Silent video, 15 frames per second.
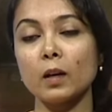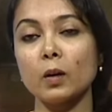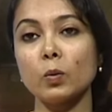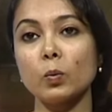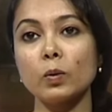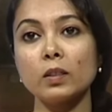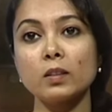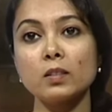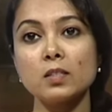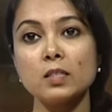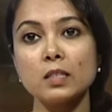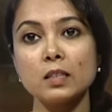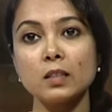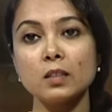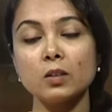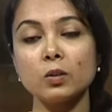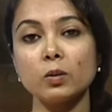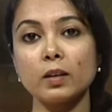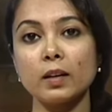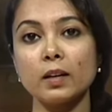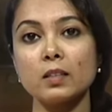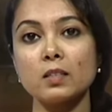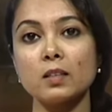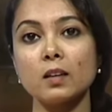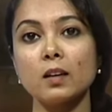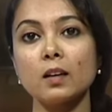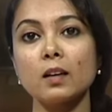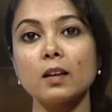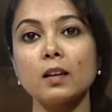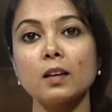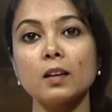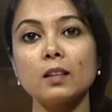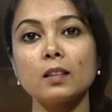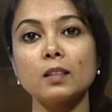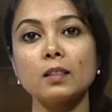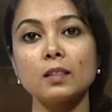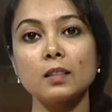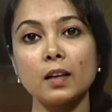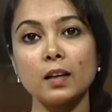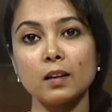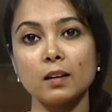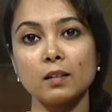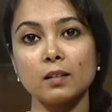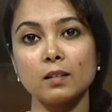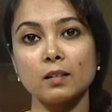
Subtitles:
With T, you get tin.